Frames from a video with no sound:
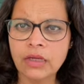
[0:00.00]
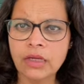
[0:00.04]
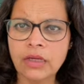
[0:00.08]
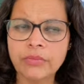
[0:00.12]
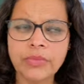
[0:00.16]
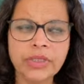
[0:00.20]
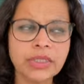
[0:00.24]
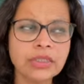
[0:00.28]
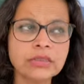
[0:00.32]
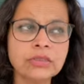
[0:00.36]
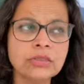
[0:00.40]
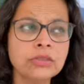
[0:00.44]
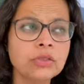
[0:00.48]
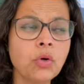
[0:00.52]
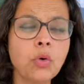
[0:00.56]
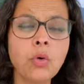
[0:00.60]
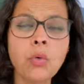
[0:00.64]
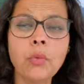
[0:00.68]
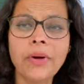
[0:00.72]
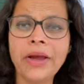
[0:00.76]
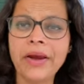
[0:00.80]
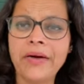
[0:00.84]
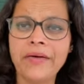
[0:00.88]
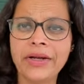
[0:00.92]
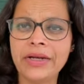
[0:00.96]
Because
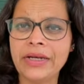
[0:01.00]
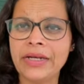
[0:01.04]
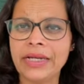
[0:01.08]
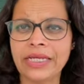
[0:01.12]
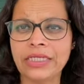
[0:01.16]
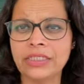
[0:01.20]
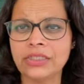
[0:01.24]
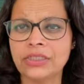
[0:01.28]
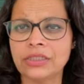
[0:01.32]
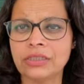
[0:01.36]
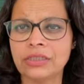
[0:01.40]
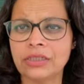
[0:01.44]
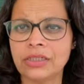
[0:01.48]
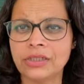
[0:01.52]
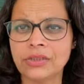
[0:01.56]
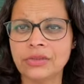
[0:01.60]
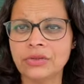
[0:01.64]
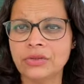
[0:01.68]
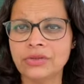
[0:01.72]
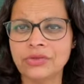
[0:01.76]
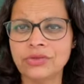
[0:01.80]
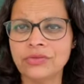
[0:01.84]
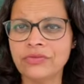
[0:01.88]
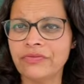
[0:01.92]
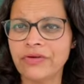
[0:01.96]
nowhere in nature are you
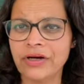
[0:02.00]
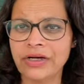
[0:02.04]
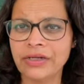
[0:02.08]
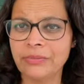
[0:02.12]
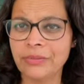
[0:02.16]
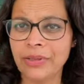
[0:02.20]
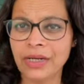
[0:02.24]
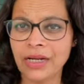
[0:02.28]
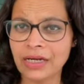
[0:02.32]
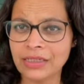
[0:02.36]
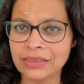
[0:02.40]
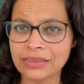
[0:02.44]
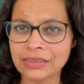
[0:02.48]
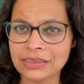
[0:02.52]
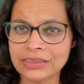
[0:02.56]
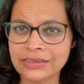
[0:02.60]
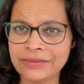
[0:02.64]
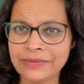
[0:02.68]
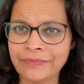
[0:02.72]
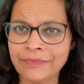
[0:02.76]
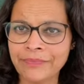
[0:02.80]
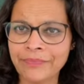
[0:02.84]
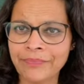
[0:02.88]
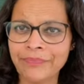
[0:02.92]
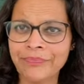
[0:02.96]
going to find plants
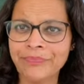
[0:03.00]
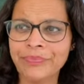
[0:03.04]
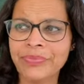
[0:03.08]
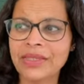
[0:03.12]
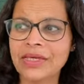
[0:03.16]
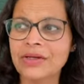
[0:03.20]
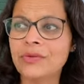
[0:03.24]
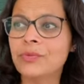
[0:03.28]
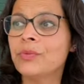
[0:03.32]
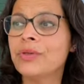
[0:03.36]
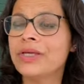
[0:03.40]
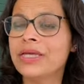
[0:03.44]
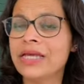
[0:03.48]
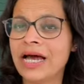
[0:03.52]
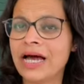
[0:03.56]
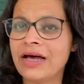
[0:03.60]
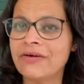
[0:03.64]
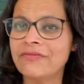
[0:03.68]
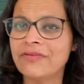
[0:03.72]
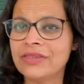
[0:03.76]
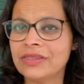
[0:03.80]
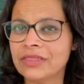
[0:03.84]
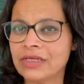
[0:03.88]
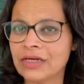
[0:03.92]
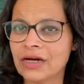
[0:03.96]
that we
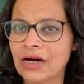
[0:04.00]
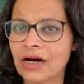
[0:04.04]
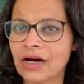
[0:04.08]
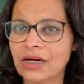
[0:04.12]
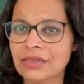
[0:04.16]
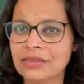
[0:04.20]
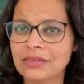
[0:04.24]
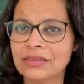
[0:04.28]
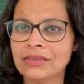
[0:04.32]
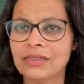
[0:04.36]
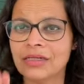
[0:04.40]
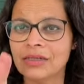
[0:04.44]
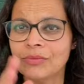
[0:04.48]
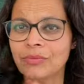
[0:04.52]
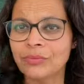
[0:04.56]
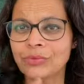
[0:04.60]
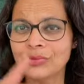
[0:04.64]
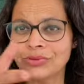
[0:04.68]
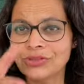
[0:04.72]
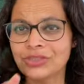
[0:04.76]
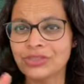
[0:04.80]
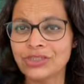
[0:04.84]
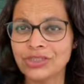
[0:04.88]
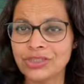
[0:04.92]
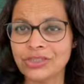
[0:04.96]
have in the garden
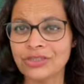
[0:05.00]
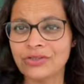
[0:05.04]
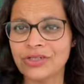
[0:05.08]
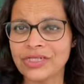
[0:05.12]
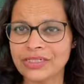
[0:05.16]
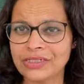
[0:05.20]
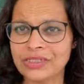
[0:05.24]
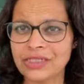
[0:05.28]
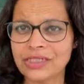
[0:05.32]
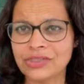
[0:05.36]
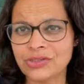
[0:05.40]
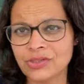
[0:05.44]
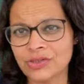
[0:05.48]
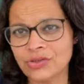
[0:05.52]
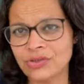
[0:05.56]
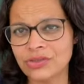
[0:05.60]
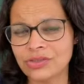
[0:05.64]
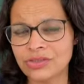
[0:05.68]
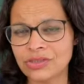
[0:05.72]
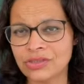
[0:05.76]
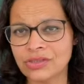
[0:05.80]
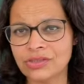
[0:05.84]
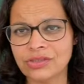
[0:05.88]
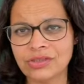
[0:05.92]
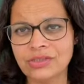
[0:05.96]
positioned right next to
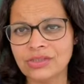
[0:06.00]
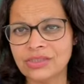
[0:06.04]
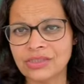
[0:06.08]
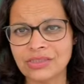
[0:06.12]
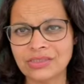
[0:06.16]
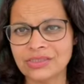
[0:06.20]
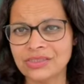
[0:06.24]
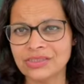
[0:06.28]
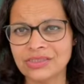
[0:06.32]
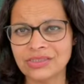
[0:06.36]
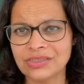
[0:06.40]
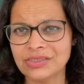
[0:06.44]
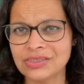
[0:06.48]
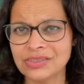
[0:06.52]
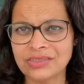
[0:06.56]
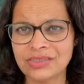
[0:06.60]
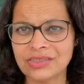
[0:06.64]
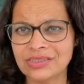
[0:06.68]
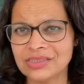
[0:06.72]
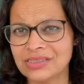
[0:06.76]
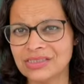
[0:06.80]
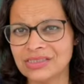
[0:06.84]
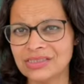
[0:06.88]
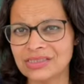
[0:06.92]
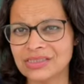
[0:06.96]
each other. It just doesn't
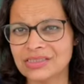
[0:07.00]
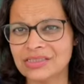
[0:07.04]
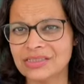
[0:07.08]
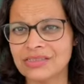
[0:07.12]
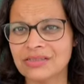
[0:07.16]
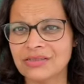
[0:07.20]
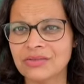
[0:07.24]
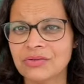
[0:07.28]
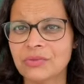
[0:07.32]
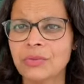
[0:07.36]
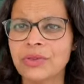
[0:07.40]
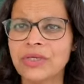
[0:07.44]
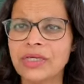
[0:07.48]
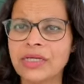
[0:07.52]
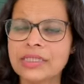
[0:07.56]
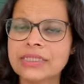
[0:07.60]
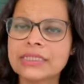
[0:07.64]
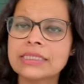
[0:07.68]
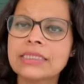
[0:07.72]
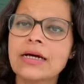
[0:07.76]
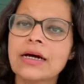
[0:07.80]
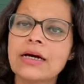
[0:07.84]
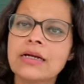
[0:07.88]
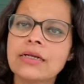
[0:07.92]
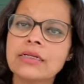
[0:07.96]
exist. We as
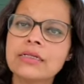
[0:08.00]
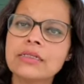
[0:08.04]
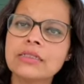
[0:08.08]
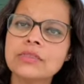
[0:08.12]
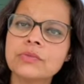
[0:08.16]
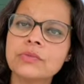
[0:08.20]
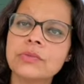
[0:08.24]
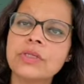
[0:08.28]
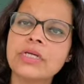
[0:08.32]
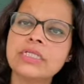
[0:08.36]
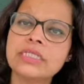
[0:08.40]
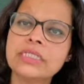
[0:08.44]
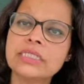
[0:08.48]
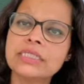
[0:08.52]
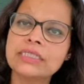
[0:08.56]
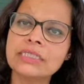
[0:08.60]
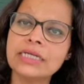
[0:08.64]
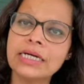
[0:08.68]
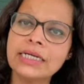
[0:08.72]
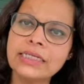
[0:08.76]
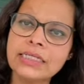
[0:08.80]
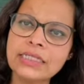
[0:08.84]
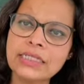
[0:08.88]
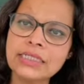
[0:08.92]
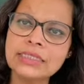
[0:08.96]
gardeners, we are
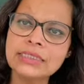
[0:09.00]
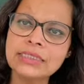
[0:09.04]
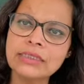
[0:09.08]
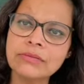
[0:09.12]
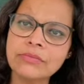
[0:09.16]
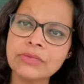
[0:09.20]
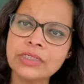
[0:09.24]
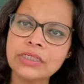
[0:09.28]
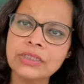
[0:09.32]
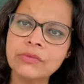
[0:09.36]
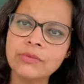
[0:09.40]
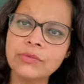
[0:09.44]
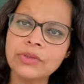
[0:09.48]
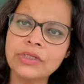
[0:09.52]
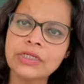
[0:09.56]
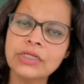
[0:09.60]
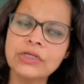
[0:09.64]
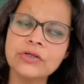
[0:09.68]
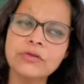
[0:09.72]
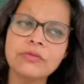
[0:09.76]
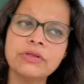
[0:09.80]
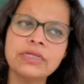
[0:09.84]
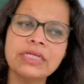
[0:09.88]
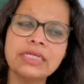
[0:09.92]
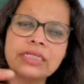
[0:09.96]
designing something, we are
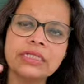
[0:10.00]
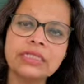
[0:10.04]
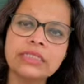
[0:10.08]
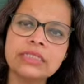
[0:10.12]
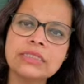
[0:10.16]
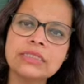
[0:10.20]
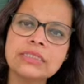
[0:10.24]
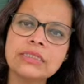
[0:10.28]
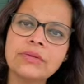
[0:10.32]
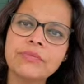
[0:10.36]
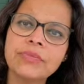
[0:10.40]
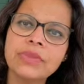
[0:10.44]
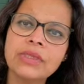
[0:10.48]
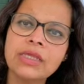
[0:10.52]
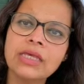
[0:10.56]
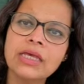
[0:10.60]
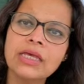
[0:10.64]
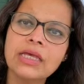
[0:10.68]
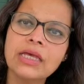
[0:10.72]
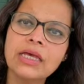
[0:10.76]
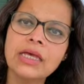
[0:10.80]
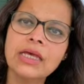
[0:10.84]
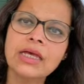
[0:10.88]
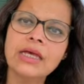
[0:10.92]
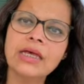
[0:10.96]
creating
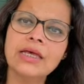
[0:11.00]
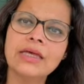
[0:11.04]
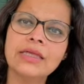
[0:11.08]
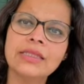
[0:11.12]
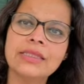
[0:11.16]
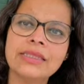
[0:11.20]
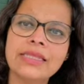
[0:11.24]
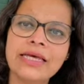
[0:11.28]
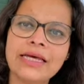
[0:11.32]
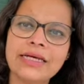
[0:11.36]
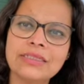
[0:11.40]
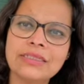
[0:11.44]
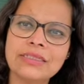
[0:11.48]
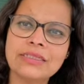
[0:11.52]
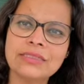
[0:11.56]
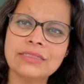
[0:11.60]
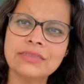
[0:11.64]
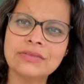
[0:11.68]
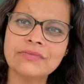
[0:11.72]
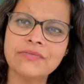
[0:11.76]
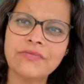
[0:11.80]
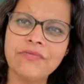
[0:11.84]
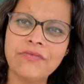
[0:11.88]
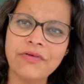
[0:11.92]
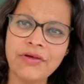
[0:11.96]
something that is
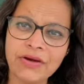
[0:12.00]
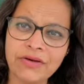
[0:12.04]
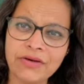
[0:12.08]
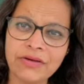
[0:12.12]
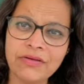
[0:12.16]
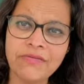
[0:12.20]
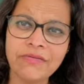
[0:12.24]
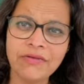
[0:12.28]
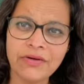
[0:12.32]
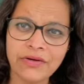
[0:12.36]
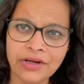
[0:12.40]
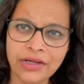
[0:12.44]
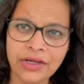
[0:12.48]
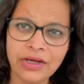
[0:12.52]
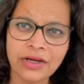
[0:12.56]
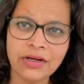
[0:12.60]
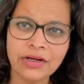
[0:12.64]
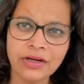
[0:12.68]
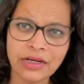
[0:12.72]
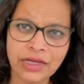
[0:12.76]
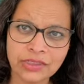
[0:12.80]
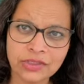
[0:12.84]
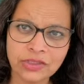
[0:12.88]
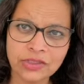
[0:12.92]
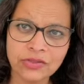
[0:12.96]
very, very
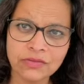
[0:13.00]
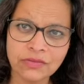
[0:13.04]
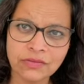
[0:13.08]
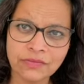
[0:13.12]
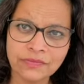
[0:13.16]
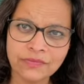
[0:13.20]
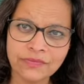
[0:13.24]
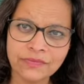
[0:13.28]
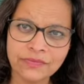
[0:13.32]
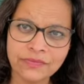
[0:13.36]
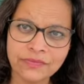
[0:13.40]
unnatural.